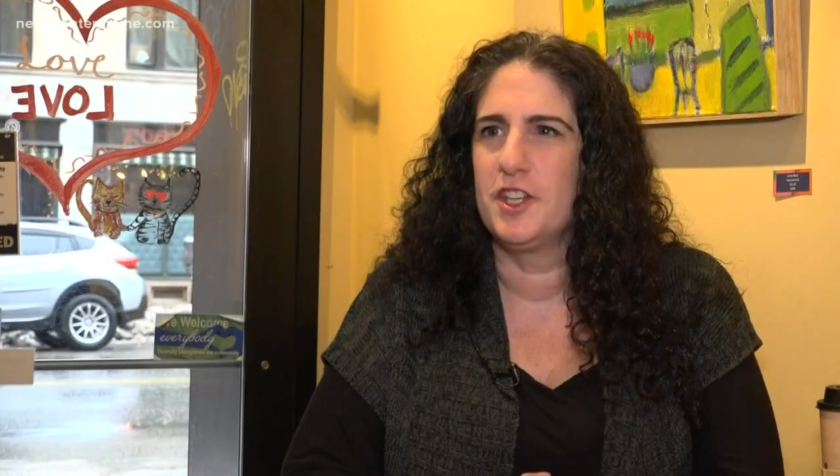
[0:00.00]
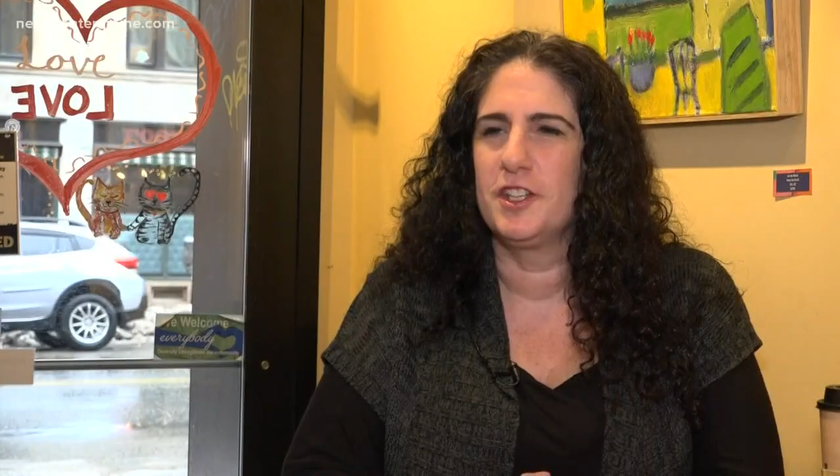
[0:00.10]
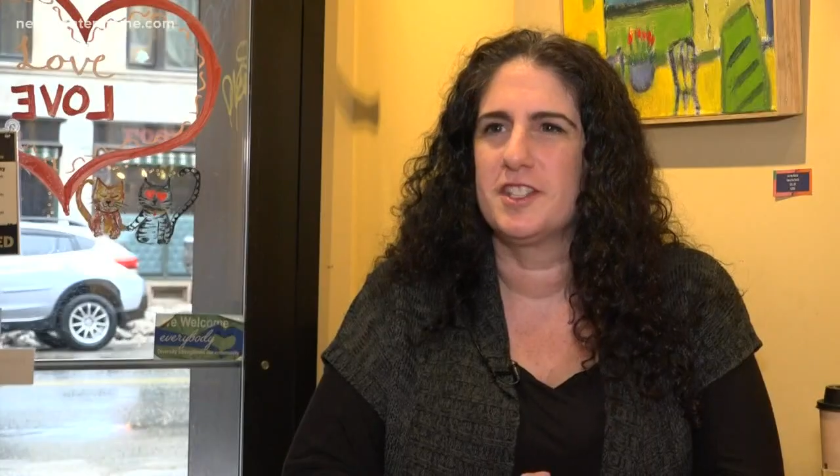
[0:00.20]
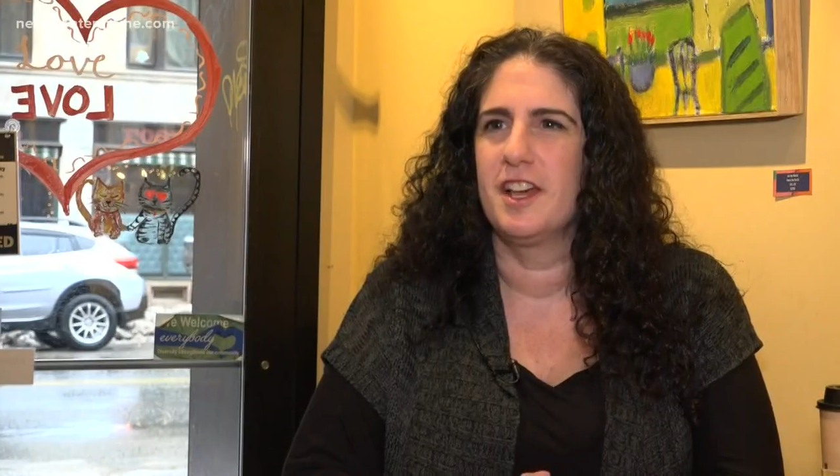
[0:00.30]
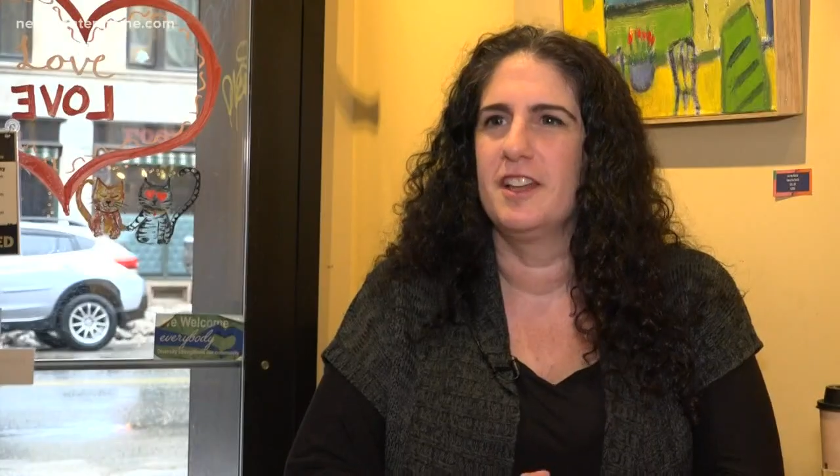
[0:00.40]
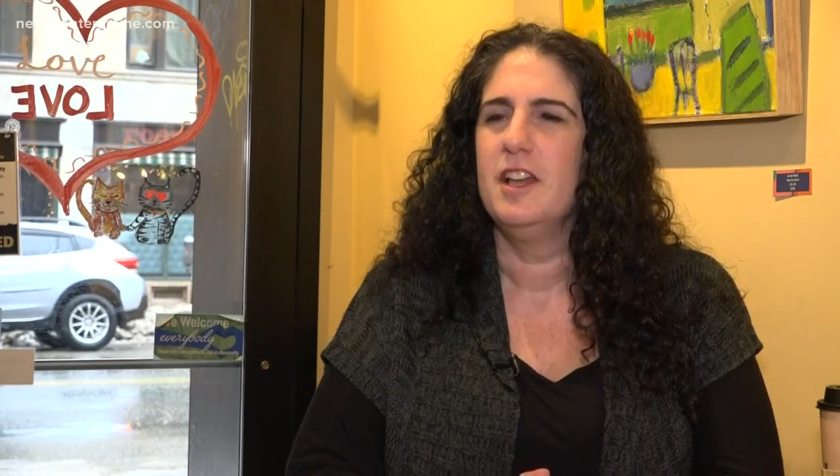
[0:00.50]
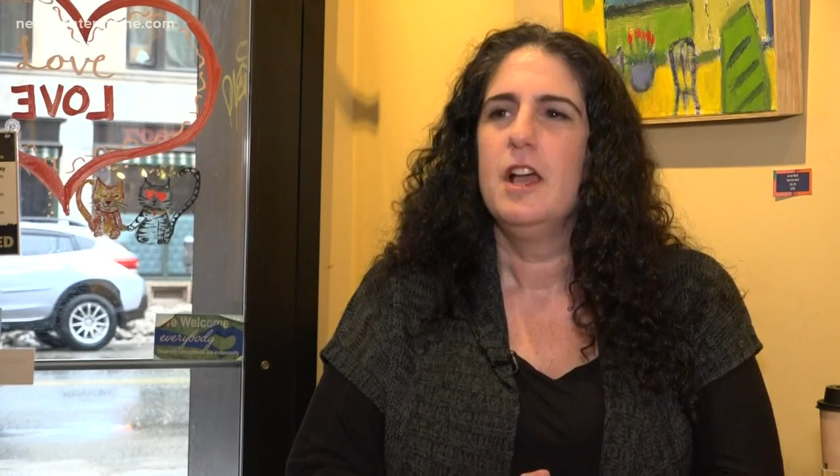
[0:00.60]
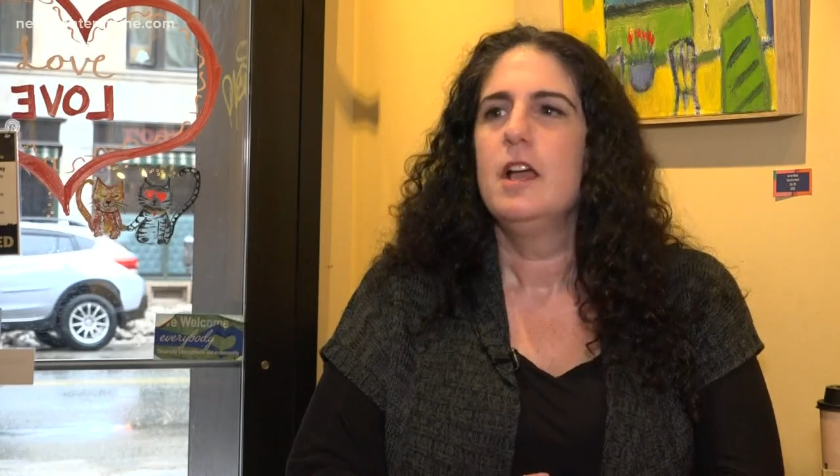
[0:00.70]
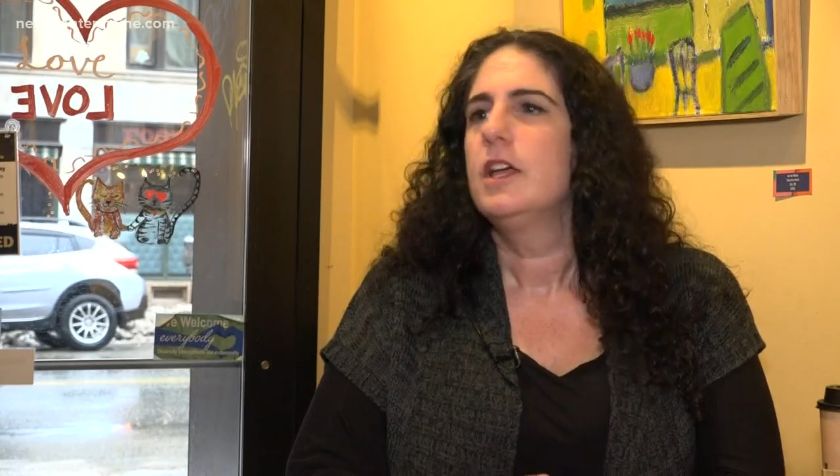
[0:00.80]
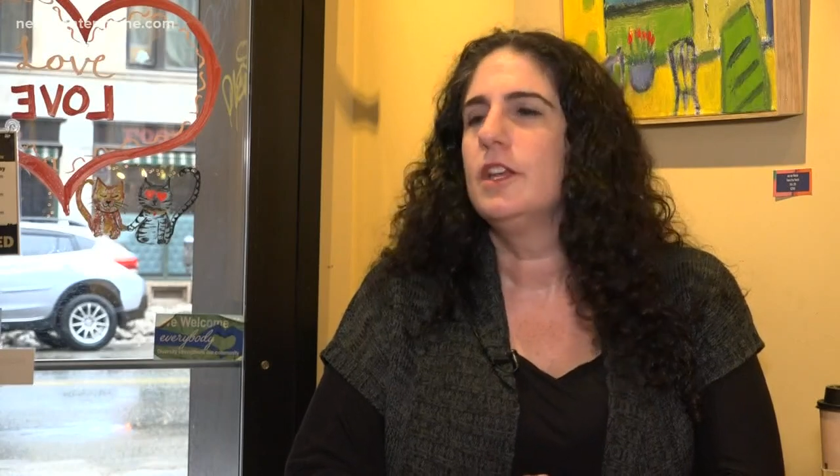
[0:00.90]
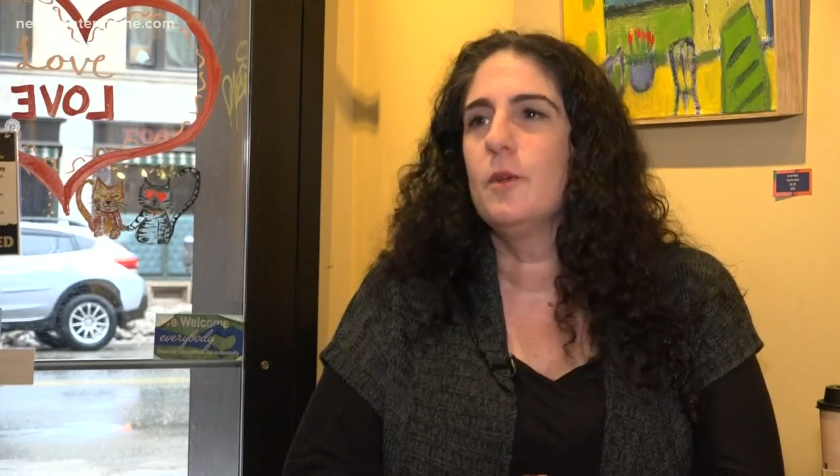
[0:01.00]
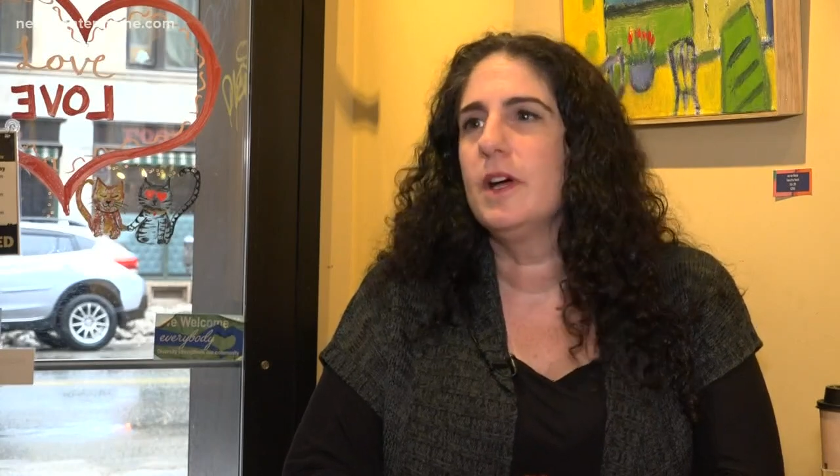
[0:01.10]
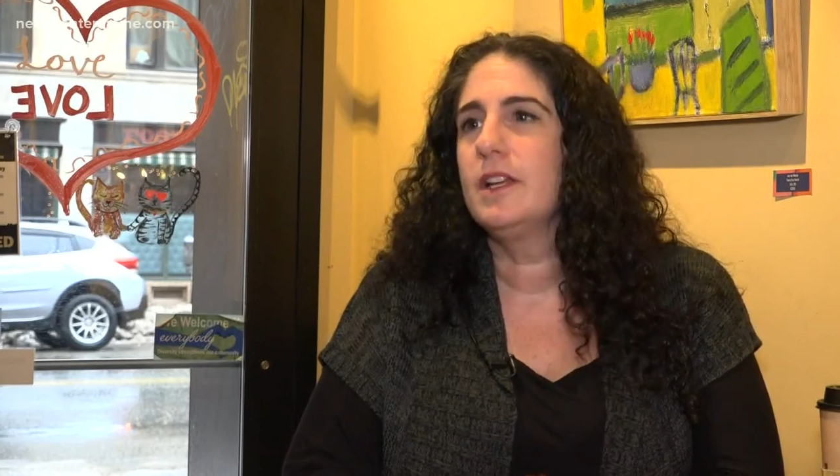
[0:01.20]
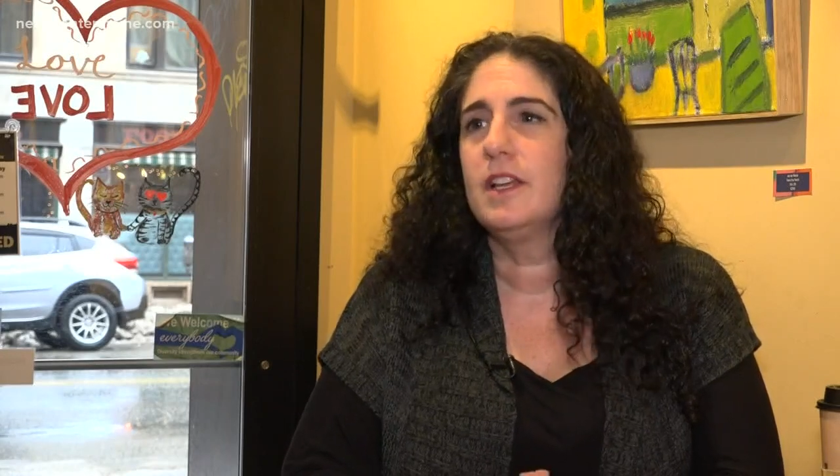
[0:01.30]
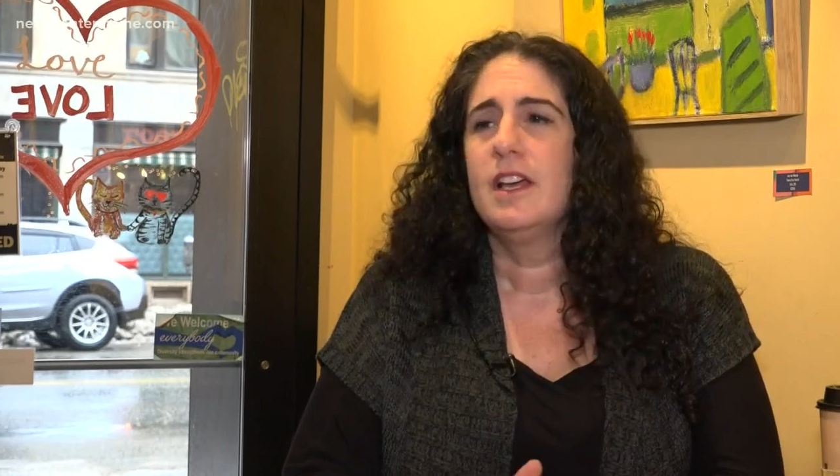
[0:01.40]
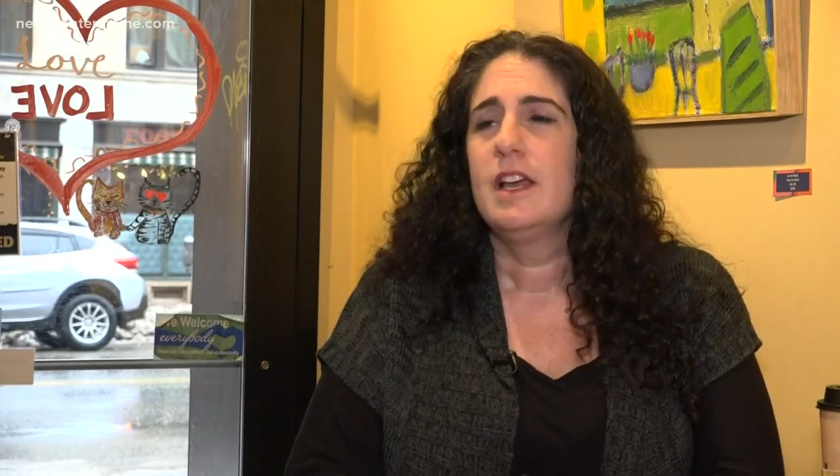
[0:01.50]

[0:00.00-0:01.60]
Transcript: she said, you know what?